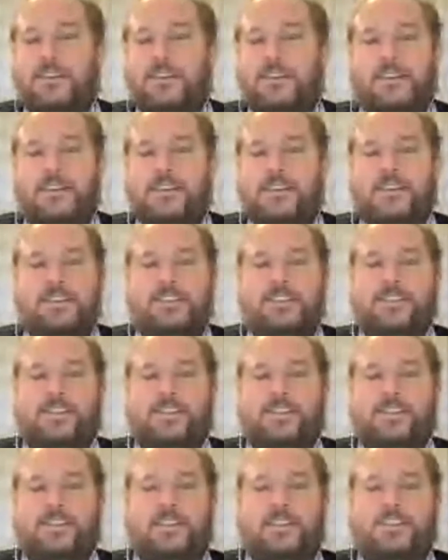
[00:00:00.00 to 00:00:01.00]
It's just so
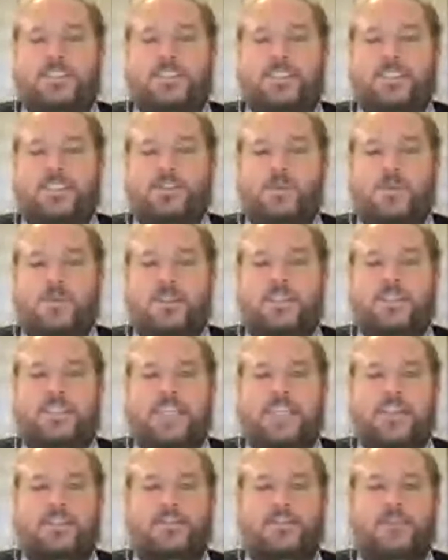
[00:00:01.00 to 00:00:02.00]
much safer for the
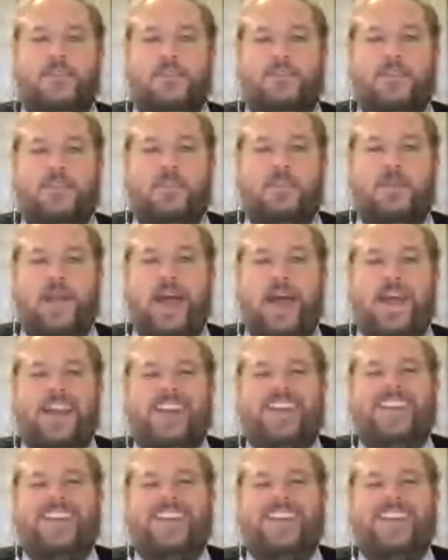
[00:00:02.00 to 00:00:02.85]
planets if